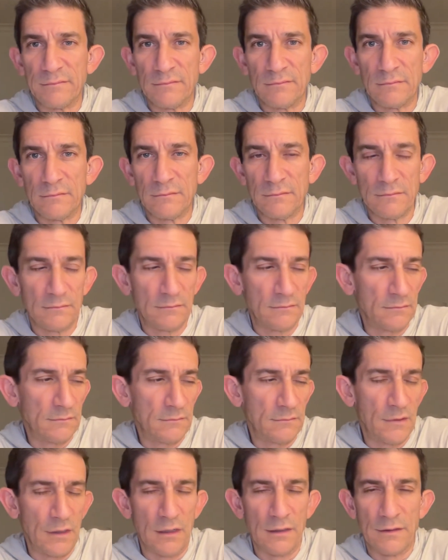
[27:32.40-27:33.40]

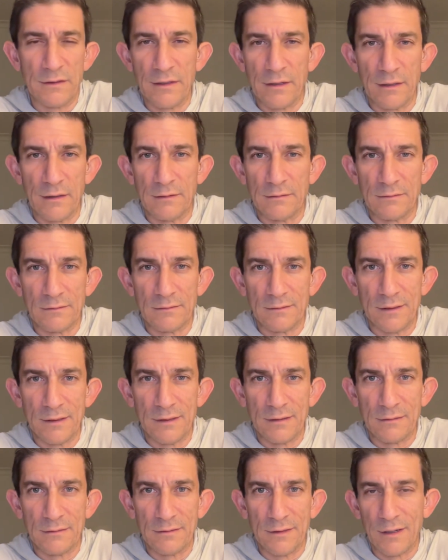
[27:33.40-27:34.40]

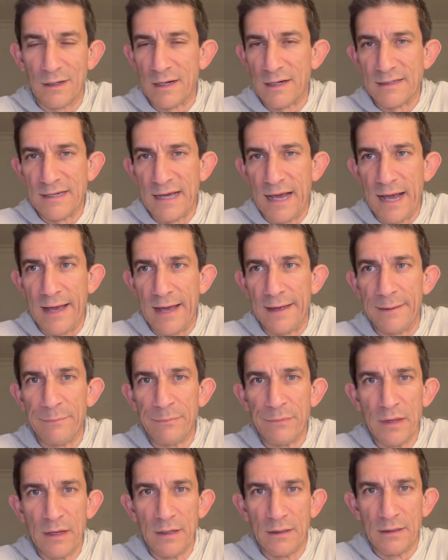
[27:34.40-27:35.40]
They're going to tie,
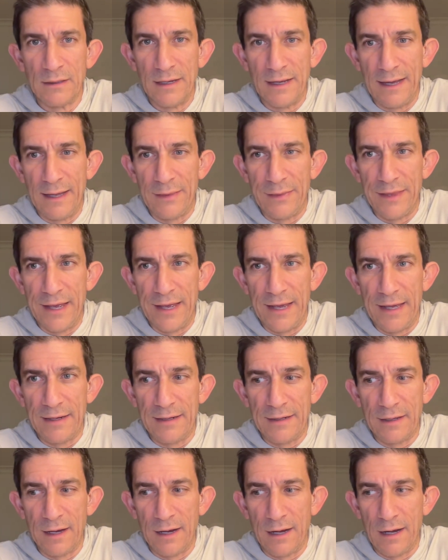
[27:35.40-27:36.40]
and
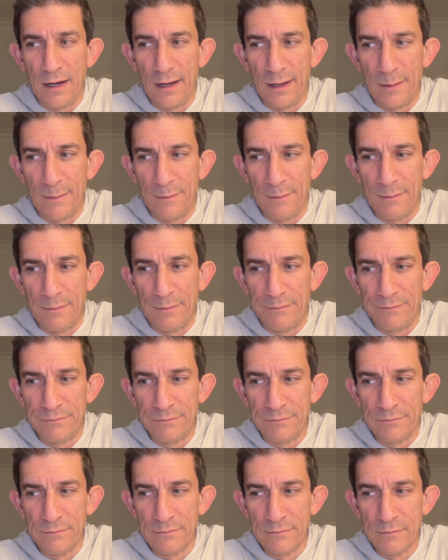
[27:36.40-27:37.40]
then
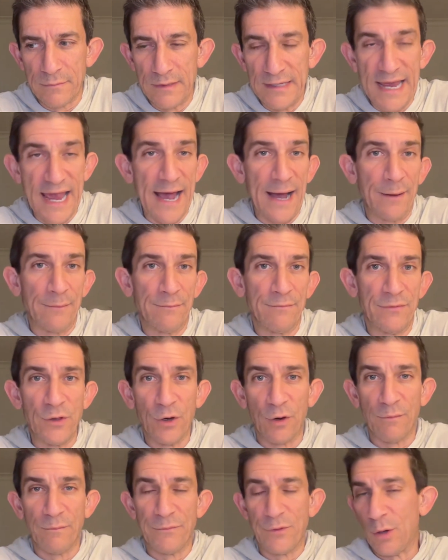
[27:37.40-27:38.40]

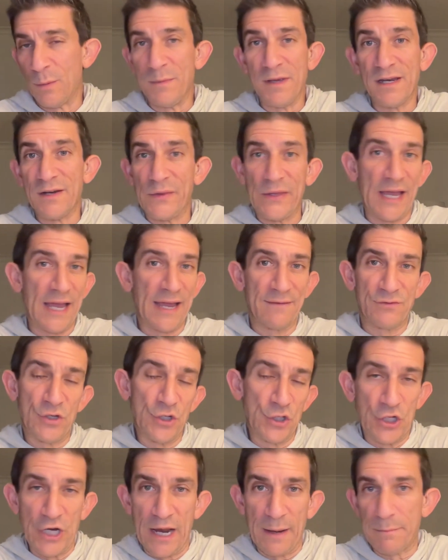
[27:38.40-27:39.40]
they'll meet in the AFC
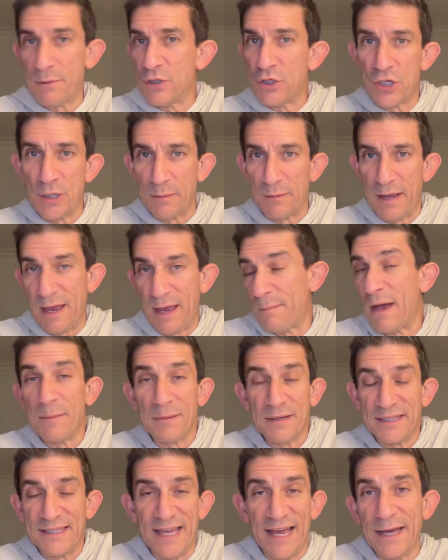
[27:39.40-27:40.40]
Championship game. How
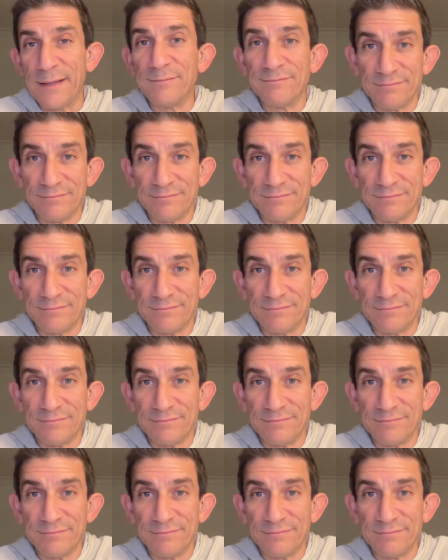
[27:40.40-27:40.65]
about that?